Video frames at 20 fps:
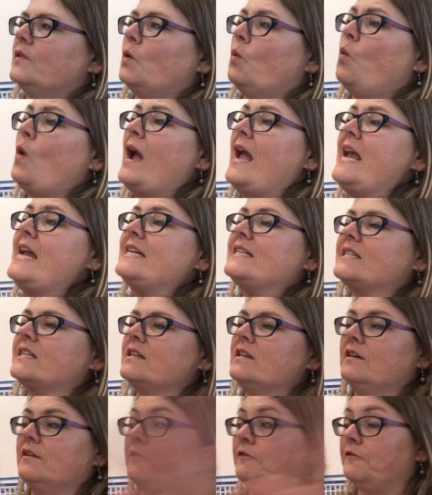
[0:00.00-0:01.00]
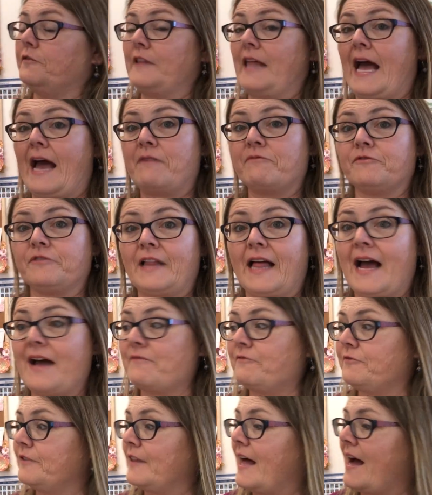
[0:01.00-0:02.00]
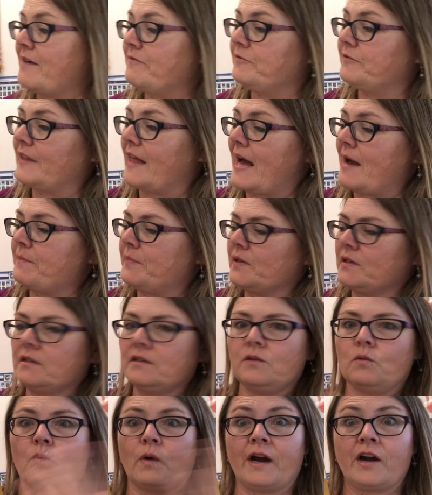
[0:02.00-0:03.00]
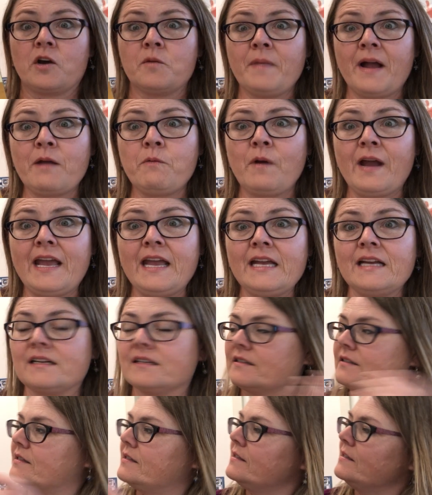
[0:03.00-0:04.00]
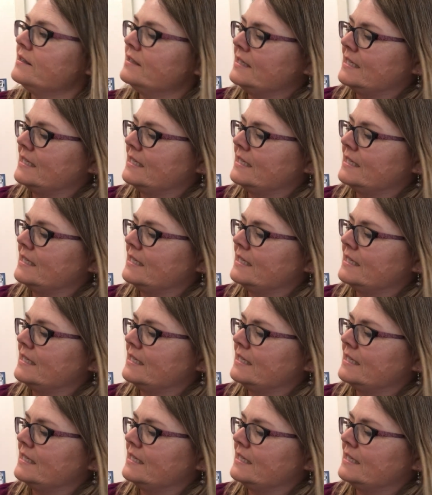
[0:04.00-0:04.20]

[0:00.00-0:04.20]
Wait! Flap, flap, flap, flap. Where are my wings?